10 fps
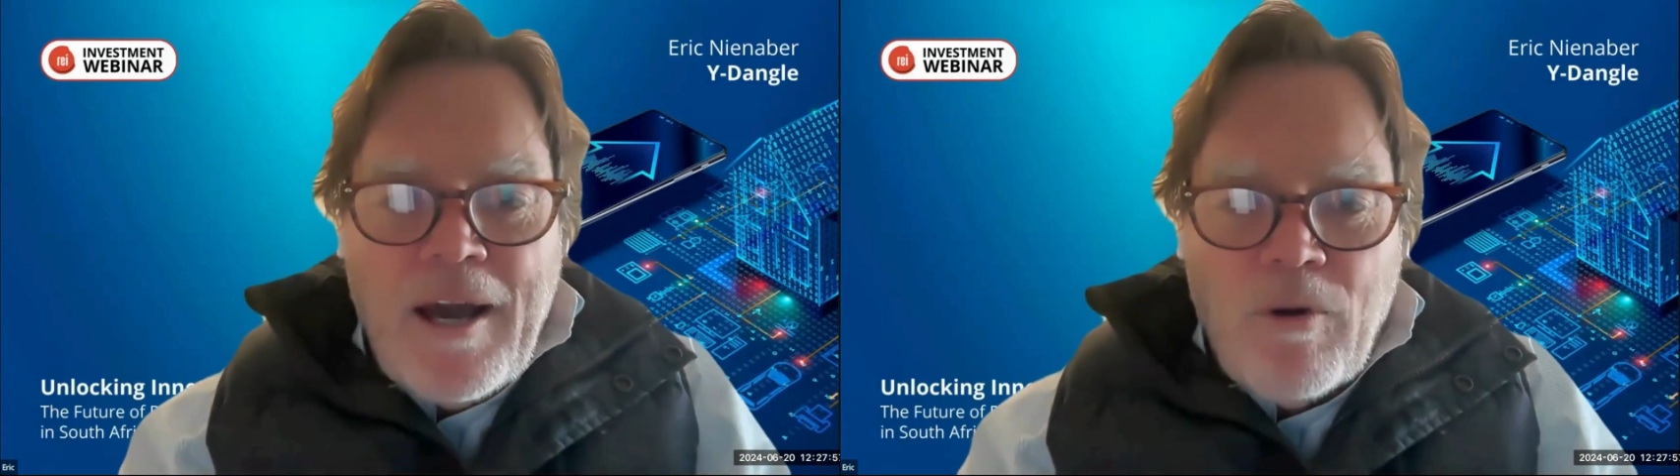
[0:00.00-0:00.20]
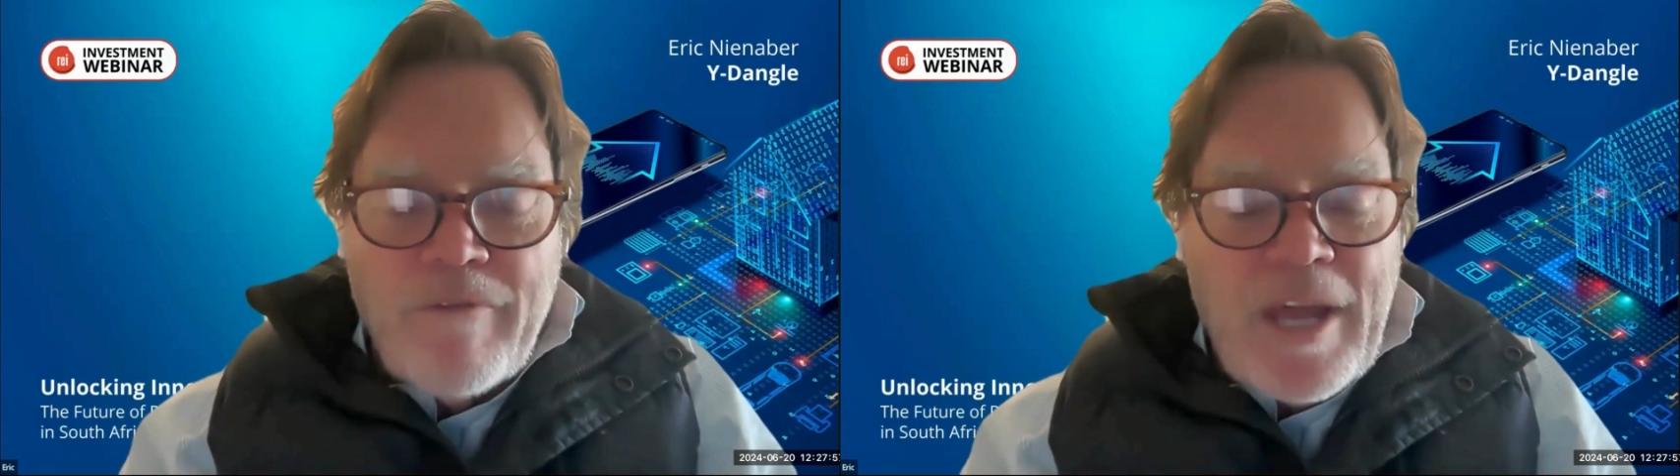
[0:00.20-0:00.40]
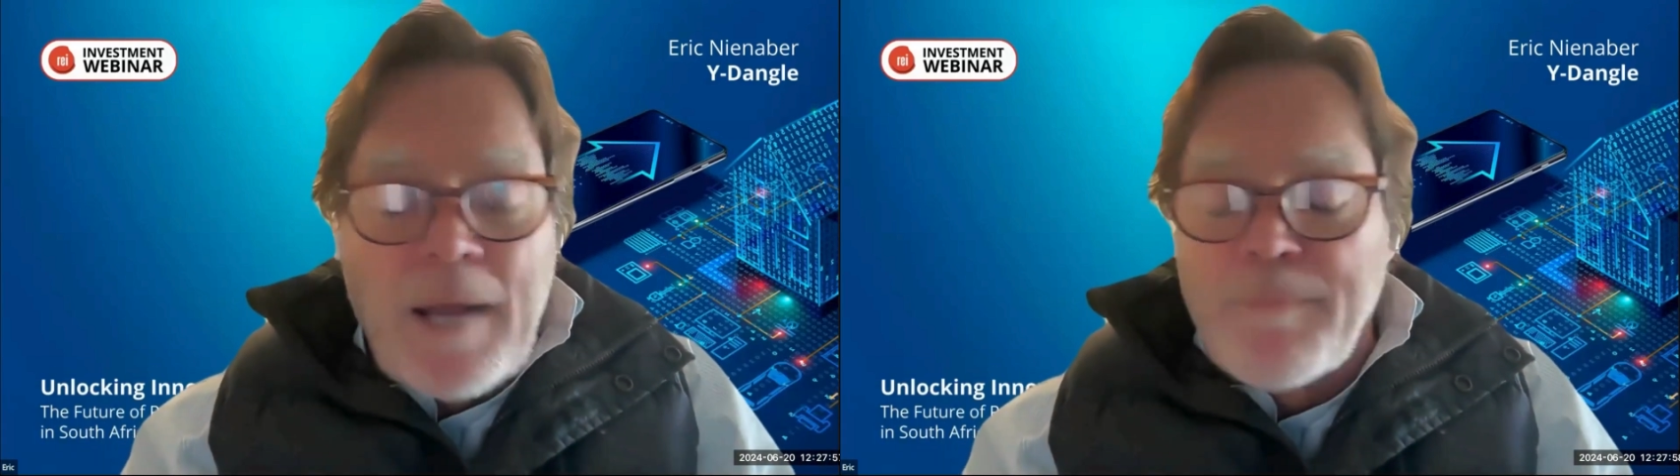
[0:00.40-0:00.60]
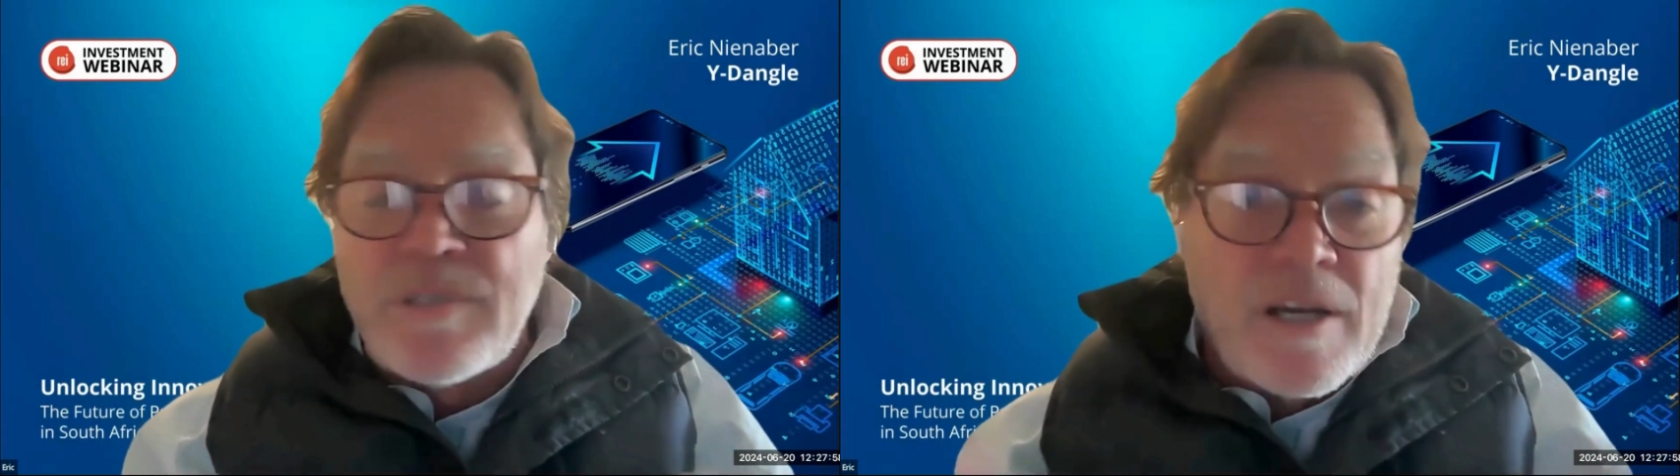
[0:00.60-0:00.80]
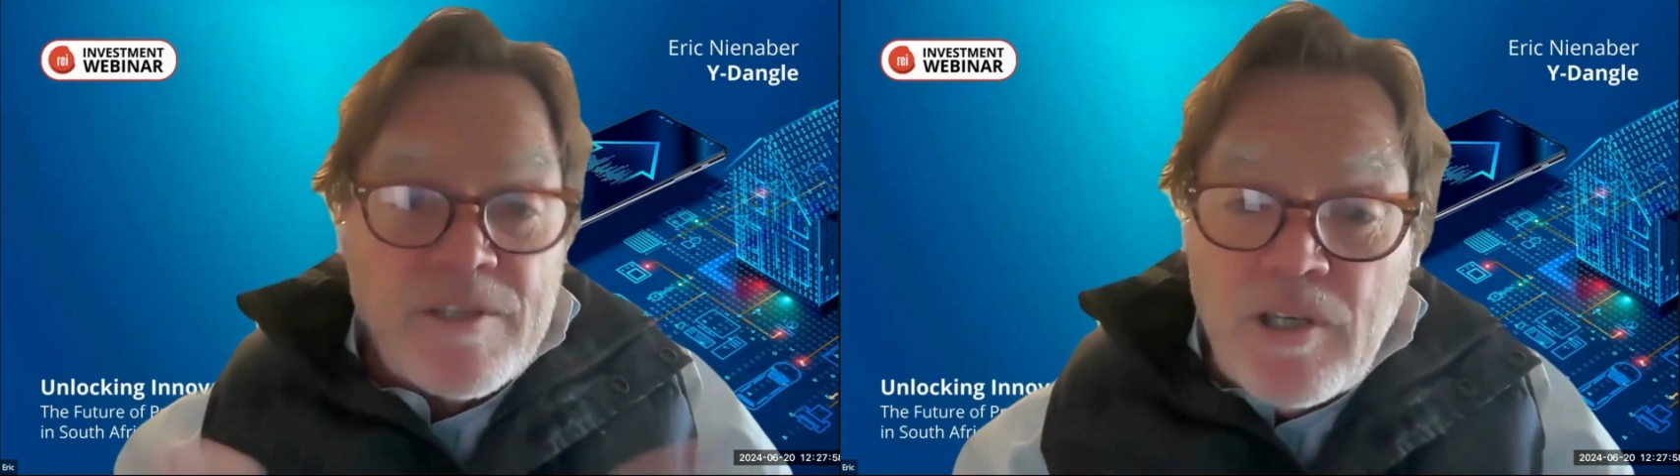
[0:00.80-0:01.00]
how all of that happens.